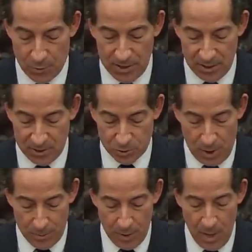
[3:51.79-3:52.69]
President
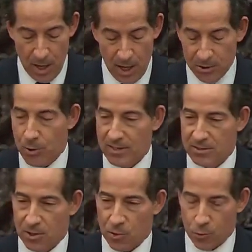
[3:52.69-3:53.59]
Trump
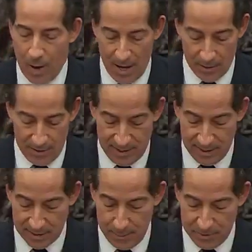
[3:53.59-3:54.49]
addressed a crowd at the
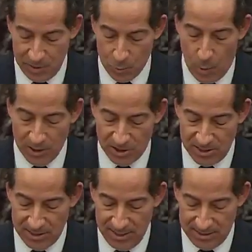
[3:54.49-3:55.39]
Ellipse in
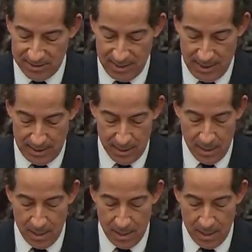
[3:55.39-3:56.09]
Washington, D.C.